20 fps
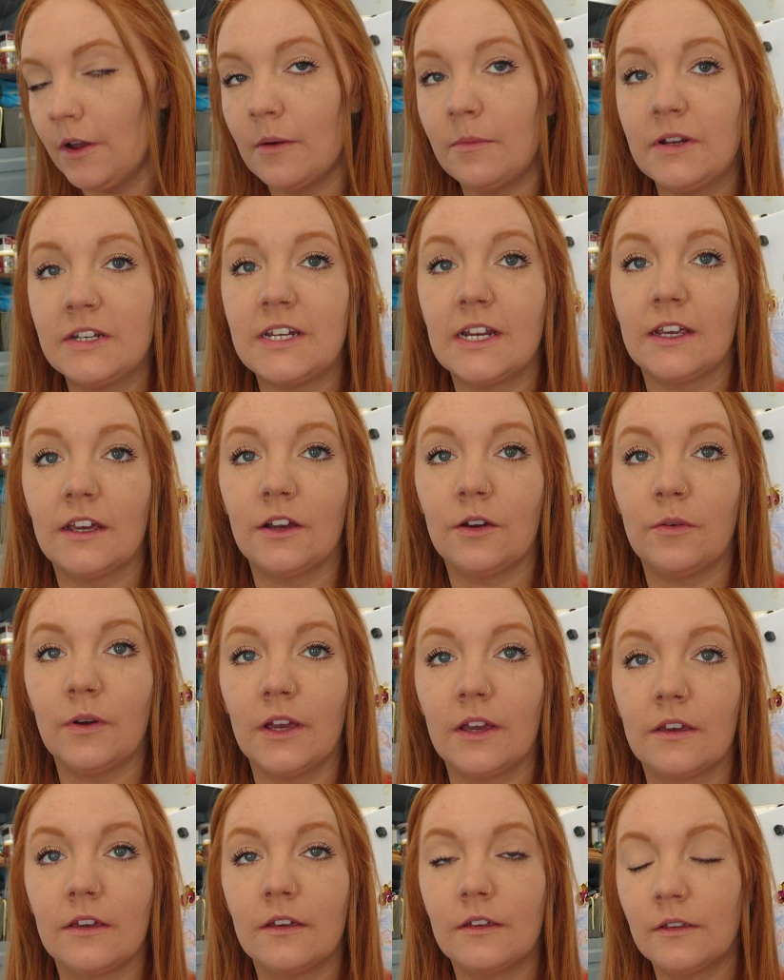I'm gonna take a
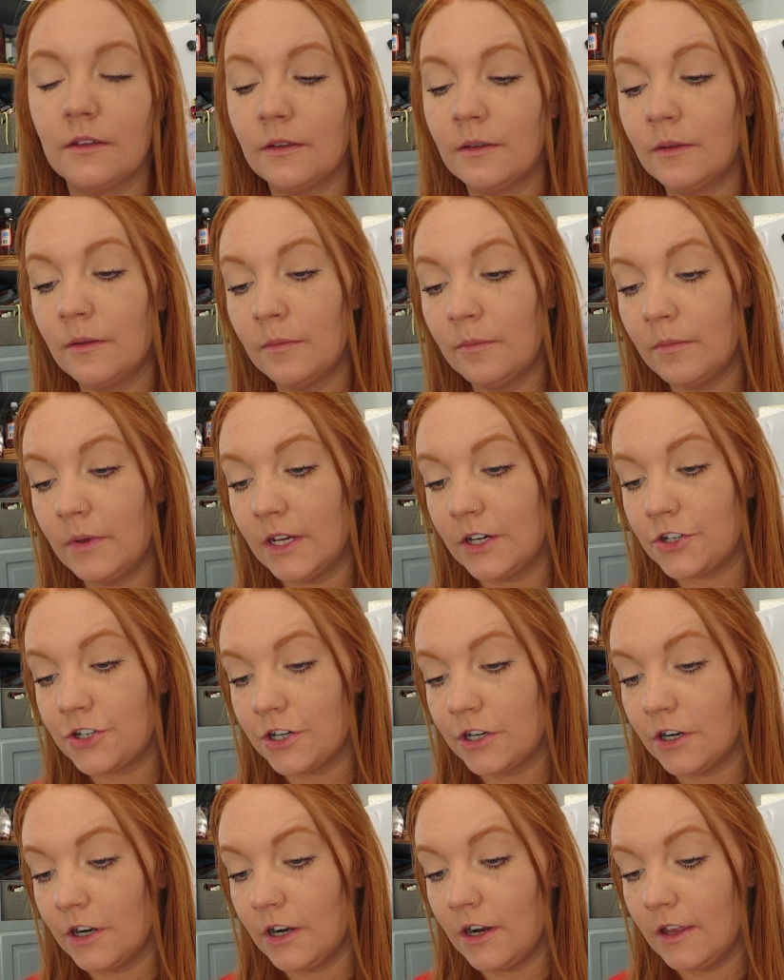quick
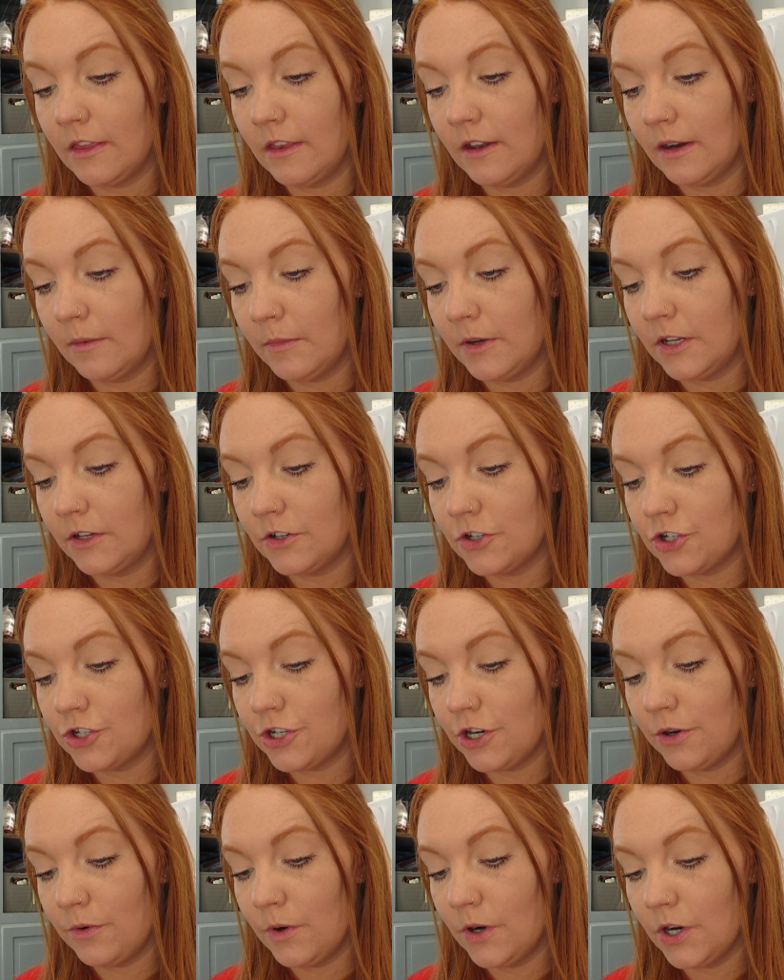picture and then I'm gonna
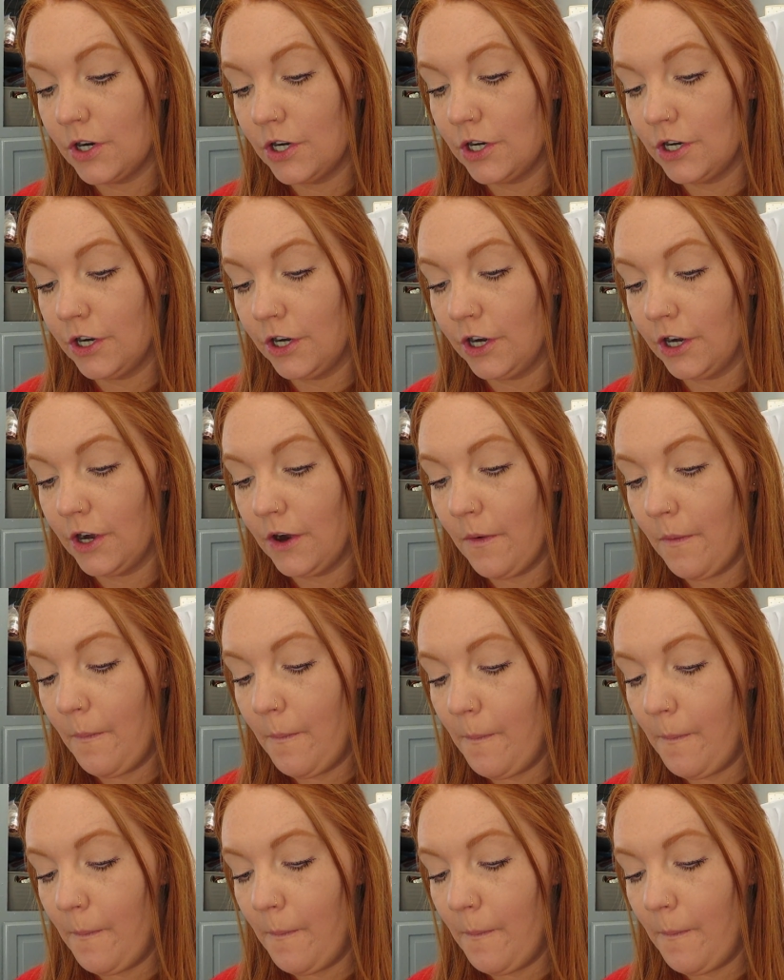show her.